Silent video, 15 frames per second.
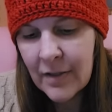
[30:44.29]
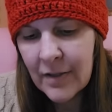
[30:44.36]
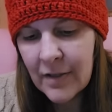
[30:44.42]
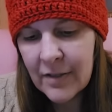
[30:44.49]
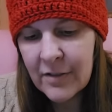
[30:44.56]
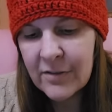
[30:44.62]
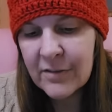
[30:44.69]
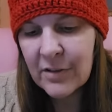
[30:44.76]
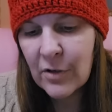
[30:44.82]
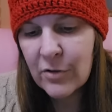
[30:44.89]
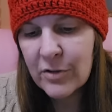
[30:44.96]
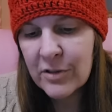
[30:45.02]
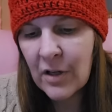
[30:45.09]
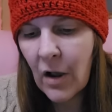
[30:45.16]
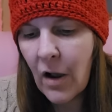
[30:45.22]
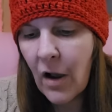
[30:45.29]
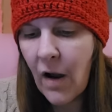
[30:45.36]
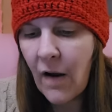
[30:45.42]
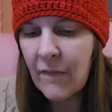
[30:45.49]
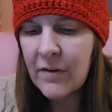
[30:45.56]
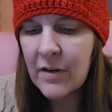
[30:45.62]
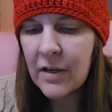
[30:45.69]
It's so
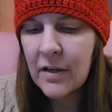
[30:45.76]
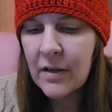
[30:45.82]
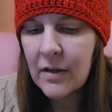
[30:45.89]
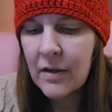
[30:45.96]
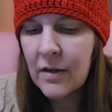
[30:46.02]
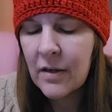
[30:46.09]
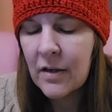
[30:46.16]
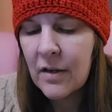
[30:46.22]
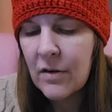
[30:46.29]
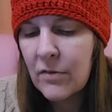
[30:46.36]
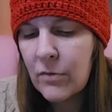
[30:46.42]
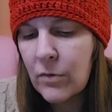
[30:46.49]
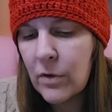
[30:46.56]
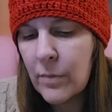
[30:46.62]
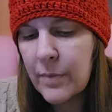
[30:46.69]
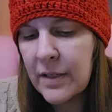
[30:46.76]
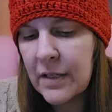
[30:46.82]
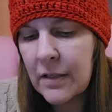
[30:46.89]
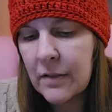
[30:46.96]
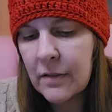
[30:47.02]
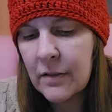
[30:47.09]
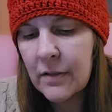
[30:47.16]
soft for it
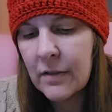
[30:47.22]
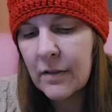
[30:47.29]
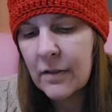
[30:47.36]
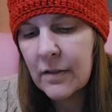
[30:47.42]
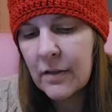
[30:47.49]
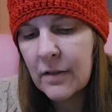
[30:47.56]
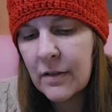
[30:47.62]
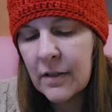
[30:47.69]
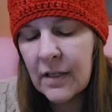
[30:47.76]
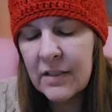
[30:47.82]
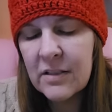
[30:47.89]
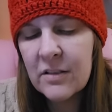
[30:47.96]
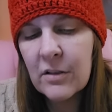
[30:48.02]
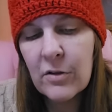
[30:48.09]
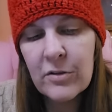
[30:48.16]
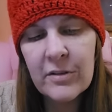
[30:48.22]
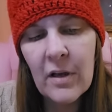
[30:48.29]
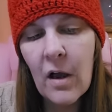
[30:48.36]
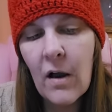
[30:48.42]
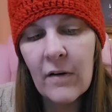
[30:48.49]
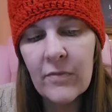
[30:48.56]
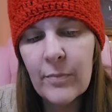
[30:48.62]
being. It's so
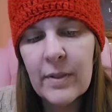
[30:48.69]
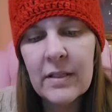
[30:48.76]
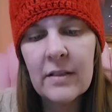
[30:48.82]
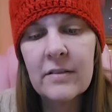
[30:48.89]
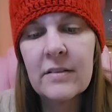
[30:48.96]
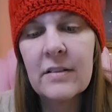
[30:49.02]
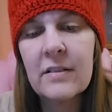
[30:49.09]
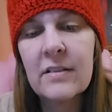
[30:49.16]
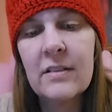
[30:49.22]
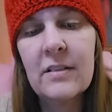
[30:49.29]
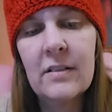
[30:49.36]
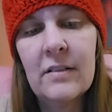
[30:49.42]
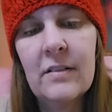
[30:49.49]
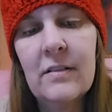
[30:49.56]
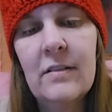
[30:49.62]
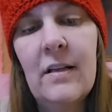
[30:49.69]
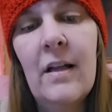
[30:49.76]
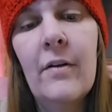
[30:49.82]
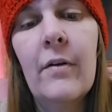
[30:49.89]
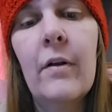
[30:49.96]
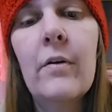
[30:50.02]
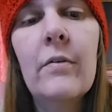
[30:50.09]
soft because it's I
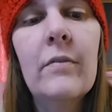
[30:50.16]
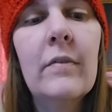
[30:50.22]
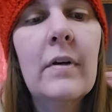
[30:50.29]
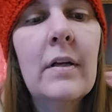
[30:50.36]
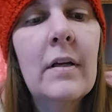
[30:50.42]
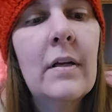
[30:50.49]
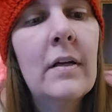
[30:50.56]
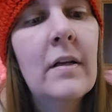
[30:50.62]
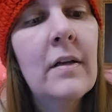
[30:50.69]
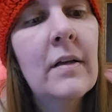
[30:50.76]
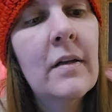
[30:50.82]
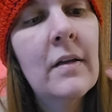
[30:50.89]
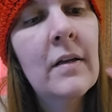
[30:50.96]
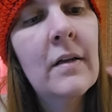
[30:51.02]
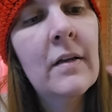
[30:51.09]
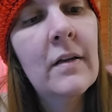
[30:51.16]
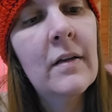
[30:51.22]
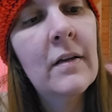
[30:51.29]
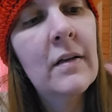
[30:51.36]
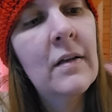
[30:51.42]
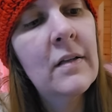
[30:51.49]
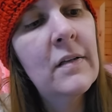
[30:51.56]
don't know.
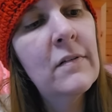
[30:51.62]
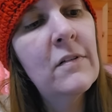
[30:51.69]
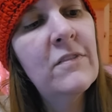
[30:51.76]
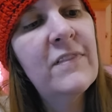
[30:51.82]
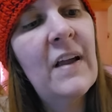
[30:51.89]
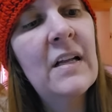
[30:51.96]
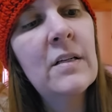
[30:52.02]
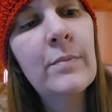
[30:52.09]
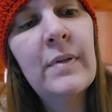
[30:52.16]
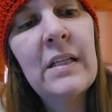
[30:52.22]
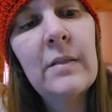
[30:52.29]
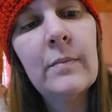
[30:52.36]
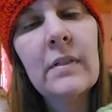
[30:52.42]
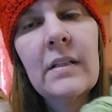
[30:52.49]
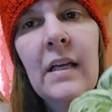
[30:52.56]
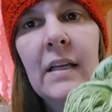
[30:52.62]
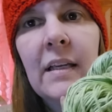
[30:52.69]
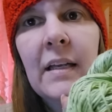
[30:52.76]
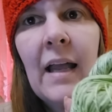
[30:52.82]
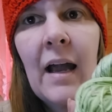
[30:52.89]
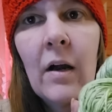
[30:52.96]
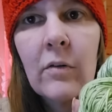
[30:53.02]
I never found a Pima that
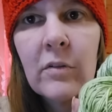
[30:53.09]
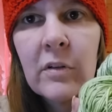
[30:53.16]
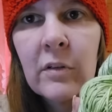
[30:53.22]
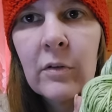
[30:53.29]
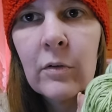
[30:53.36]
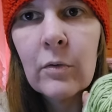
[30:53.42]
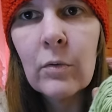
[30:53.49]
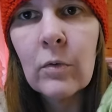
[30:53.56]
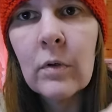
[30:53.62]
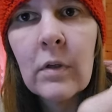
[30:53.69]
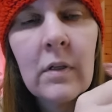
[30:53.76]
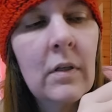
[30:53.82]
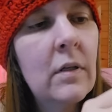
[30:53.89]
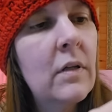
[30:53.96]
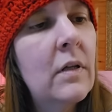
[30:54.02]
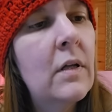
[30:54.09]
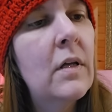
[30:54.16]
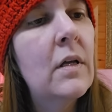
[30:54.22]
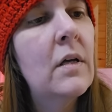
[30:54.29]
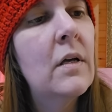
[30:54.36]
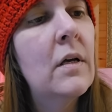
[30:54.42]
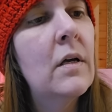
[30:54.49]
could outdo
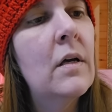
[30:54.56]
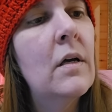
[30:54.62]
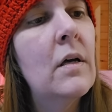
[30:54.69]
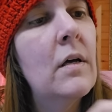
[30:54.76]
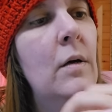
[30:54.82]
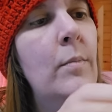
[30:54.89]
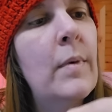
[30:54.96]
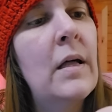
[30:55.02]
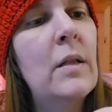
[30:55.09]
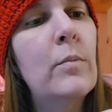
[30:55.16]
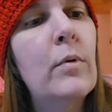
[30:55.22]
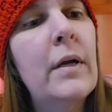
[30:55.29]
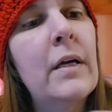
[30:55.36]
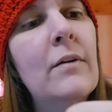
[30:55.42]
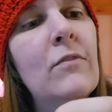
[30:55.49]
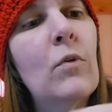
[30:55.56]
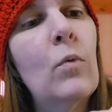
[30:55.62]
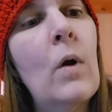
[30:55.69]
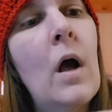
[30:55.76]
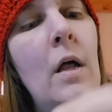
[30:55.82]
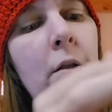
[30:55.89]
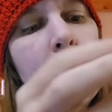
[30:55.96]
Malabrigo
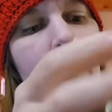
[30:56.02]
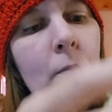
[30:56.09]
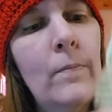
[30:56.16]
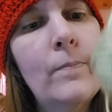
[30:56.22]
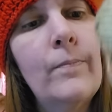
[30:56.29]
Verano.